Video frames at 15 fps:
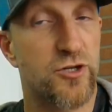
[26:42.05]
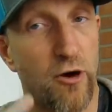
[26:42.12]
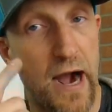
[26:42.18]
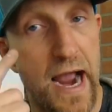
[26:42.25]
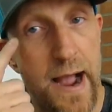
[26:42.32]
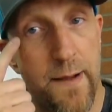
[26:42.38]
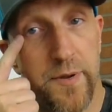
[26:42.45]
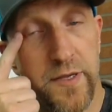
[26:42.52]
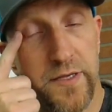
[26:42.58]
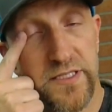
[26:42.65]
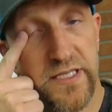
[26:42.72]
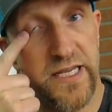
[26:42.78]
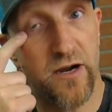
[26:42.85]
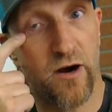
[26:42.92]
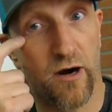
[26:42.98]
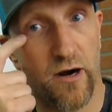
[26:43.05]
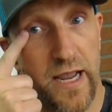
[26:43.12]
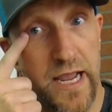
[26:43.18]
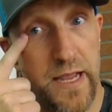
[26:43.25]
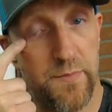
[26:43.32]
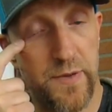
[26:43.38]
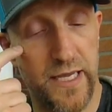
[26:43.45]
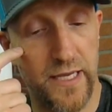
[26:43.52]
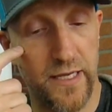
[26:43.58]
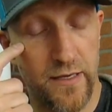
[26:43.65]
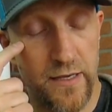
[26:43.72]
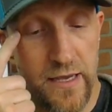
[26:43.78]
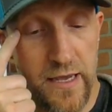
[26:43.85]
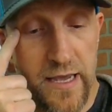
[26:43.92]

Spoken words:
trap, TRAP.